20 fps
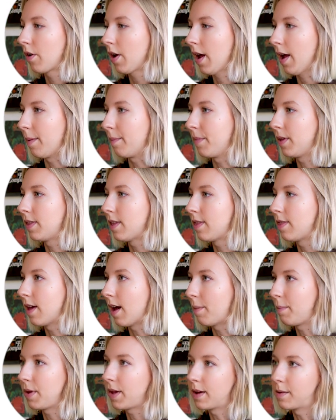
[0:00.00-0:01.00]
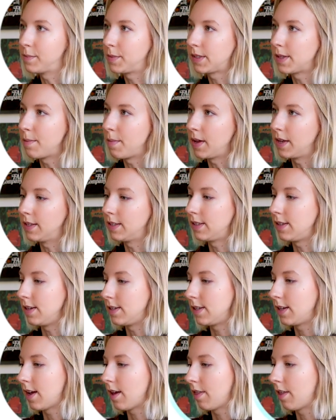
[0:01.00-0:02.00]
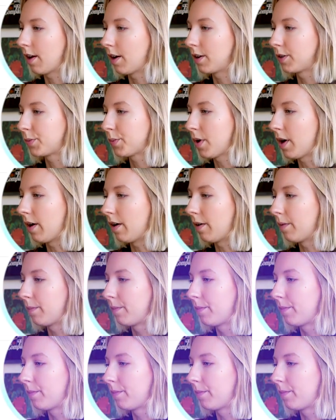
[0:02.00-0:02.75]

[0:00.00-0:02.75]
frame. And then that becomes the main CTA there as well.